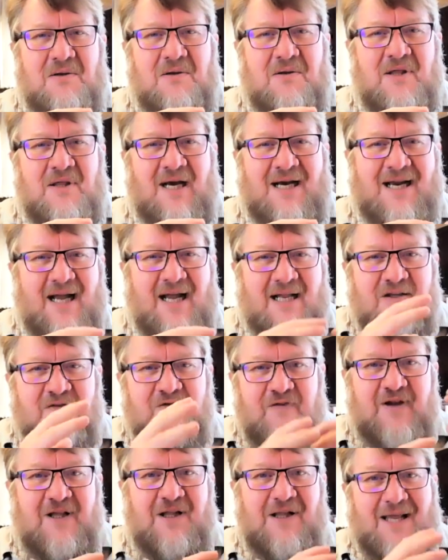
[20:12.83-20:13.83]
the gut
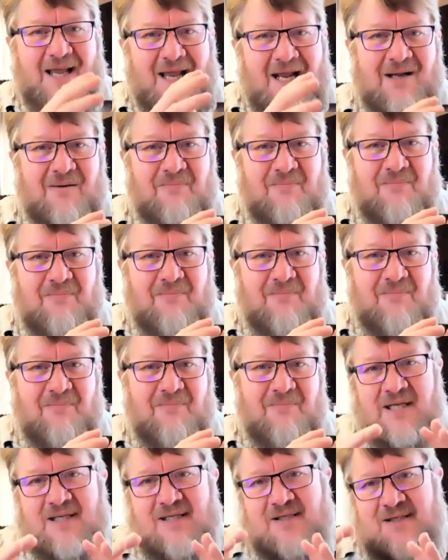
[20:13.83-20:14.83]
feel element,
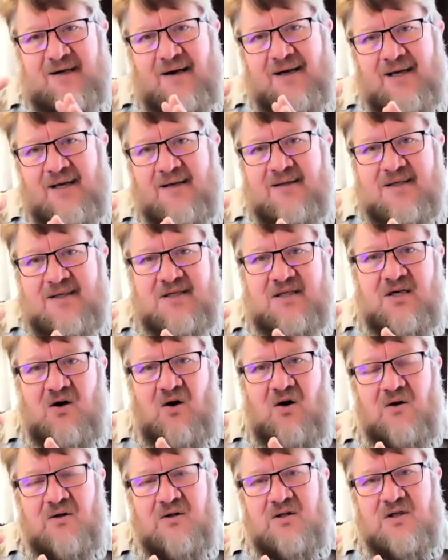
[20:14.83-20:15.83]
but science
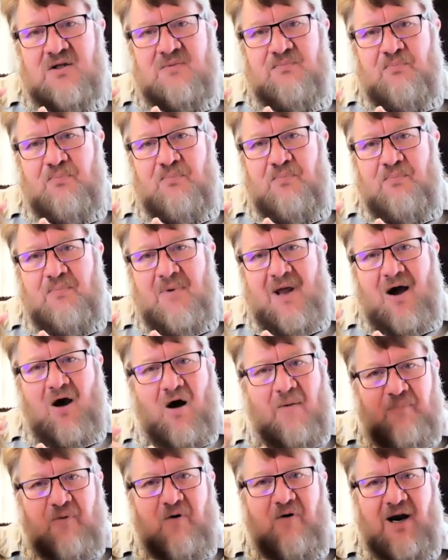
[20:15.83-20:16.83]
can't
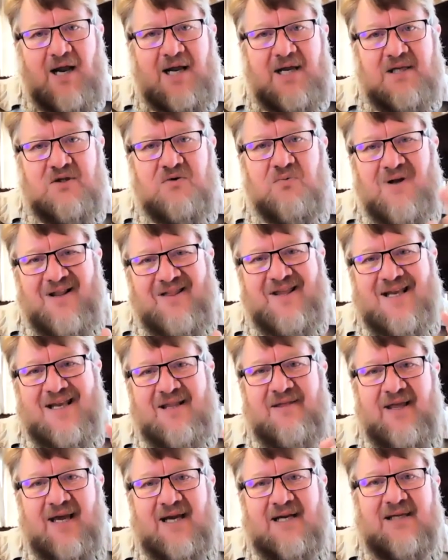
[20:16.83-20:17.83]
operate
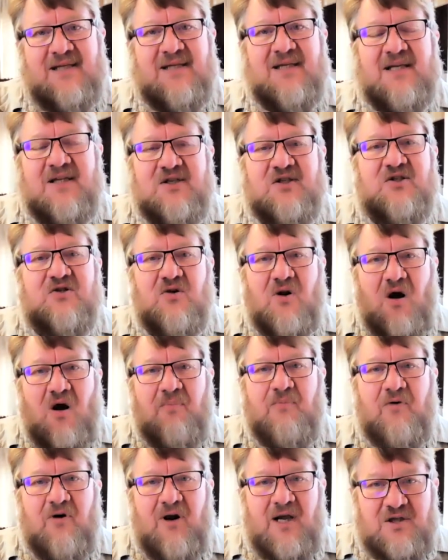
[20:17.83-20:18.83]
within that. It needs to
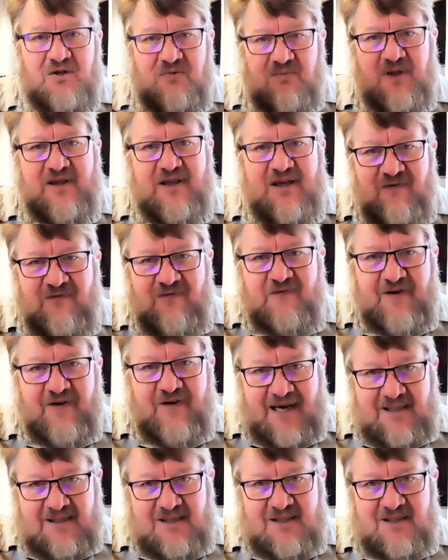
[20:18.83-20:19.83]
operate within
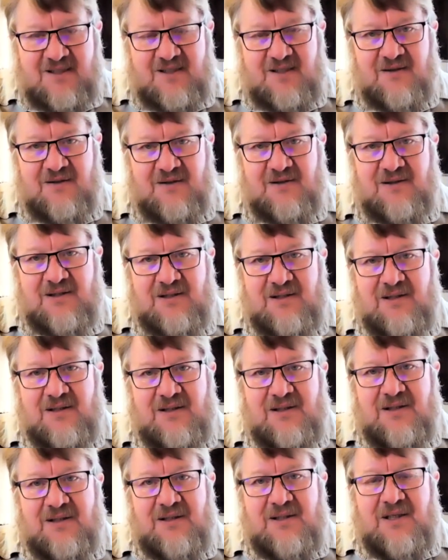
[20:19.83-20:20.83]
facts.
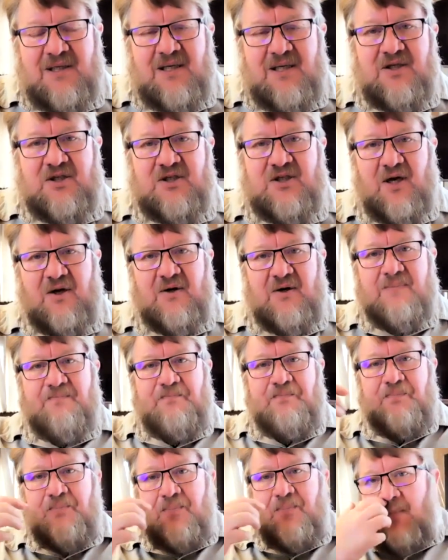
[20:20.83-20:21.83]
So
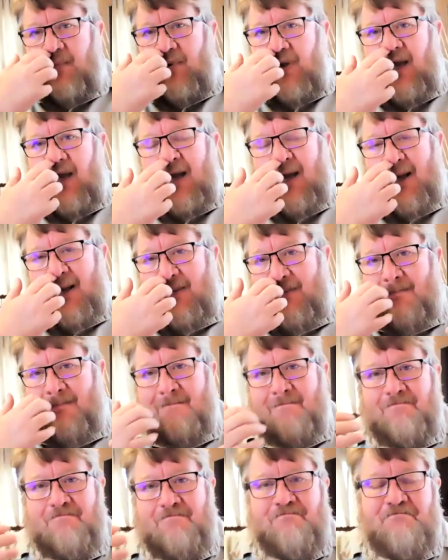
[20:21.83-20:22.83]

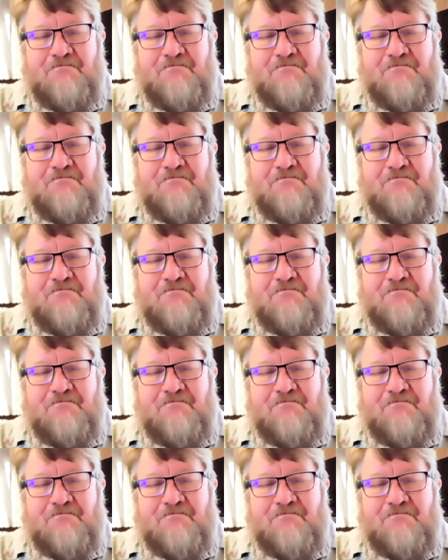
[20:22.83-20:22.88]
um,